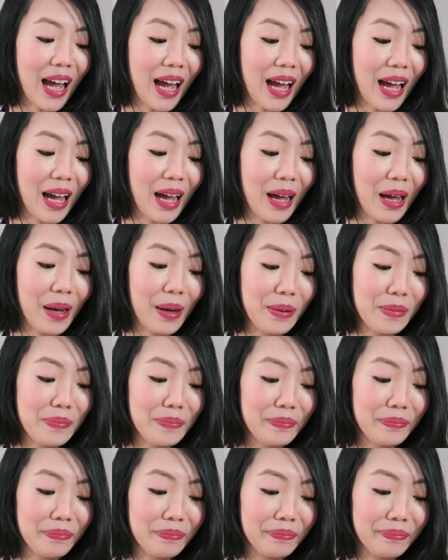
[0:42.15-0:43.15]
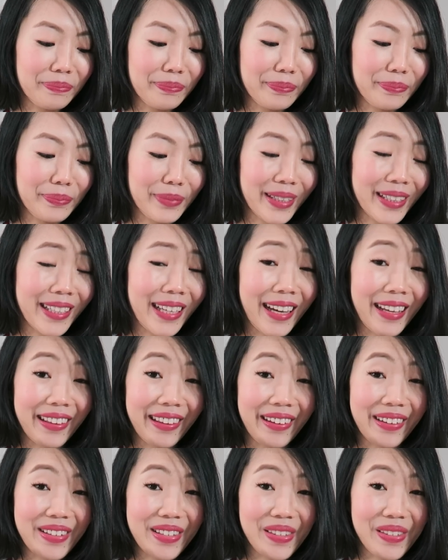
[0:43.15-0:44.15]
Um, but yeah,
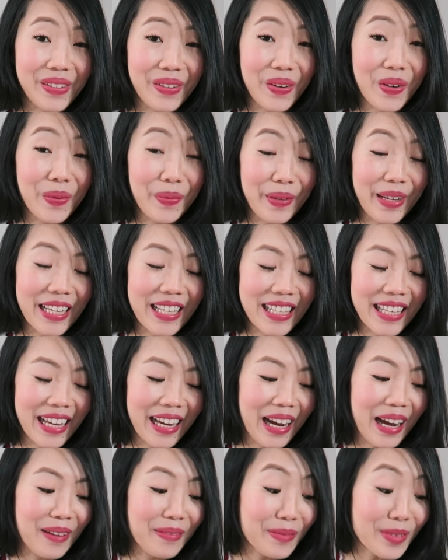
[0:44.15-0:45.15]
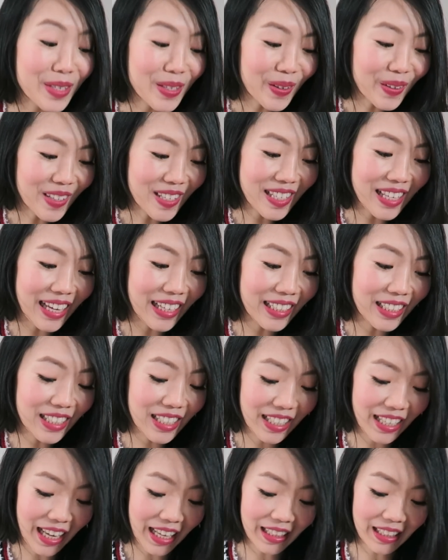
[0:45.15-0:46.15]
they're so amazing. I'm so excited
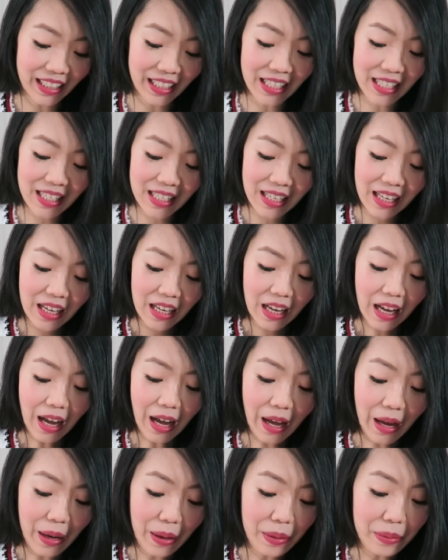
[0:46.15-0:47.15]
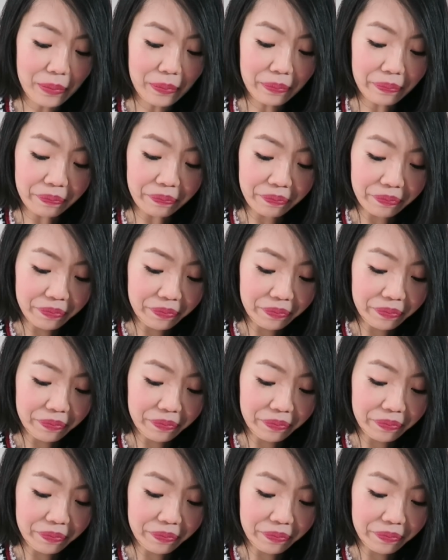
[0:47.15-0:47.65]
to get these. Um,